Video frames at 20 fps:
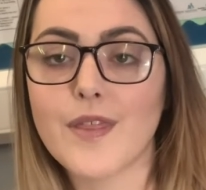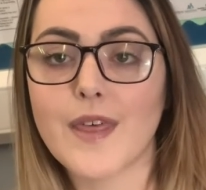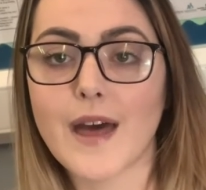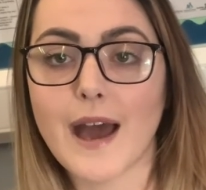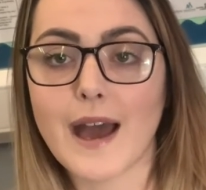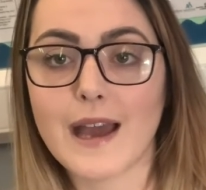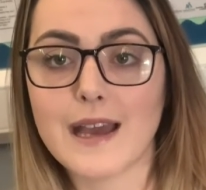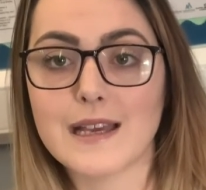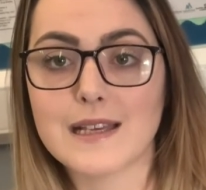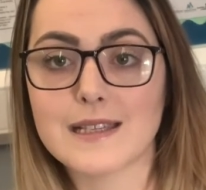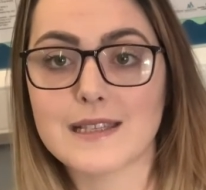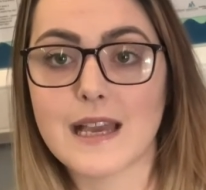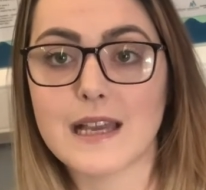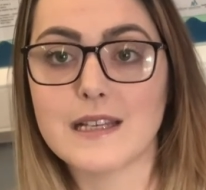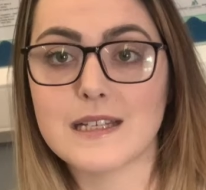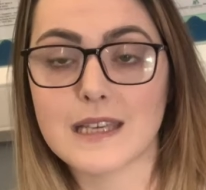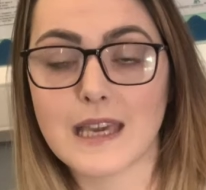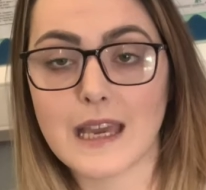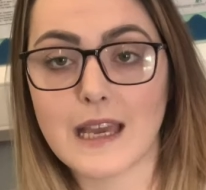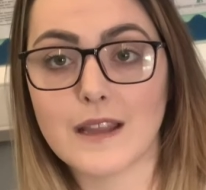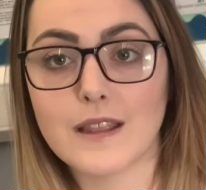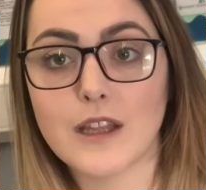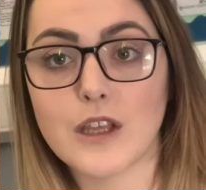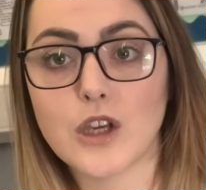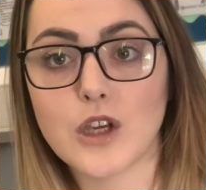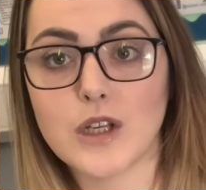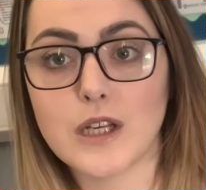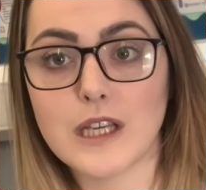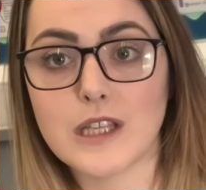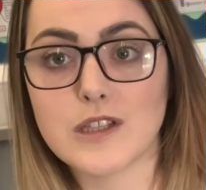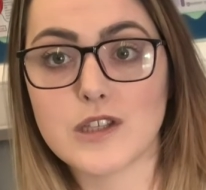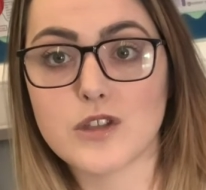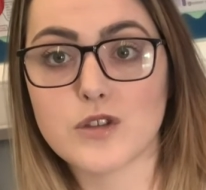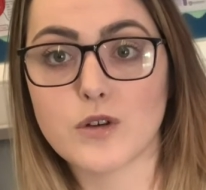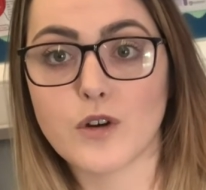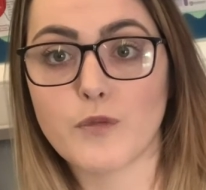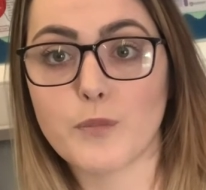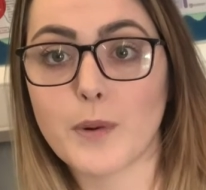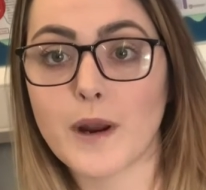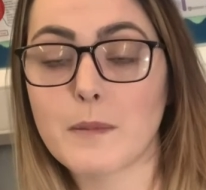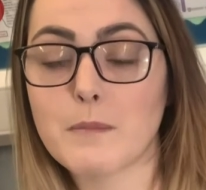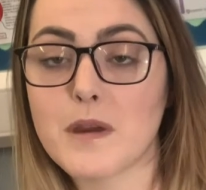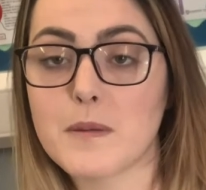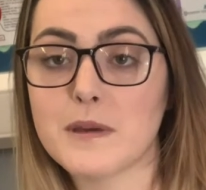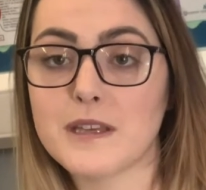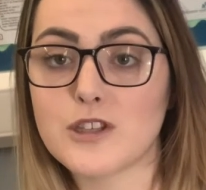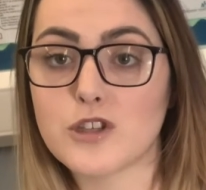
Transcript: that is indicating that you need to sort of bring maybe